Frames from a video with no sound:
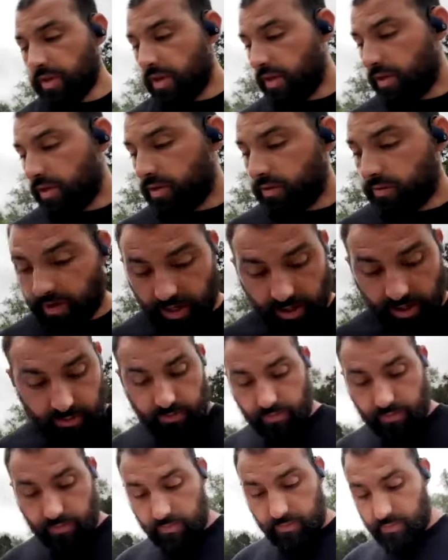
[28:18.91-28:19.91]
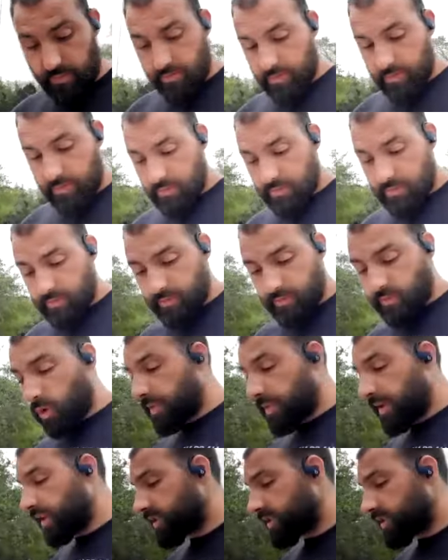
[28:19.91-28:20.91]
You've got 4 minutes,
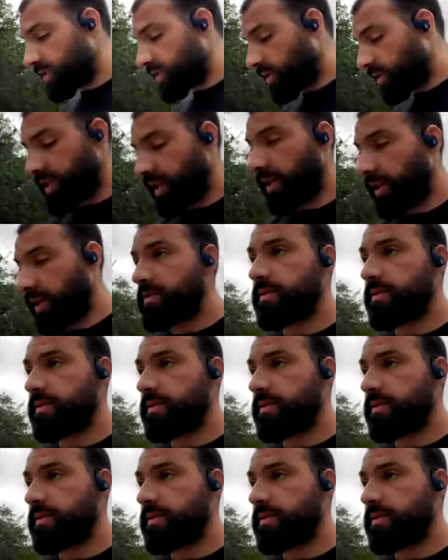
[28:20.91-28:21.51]
30 seconds.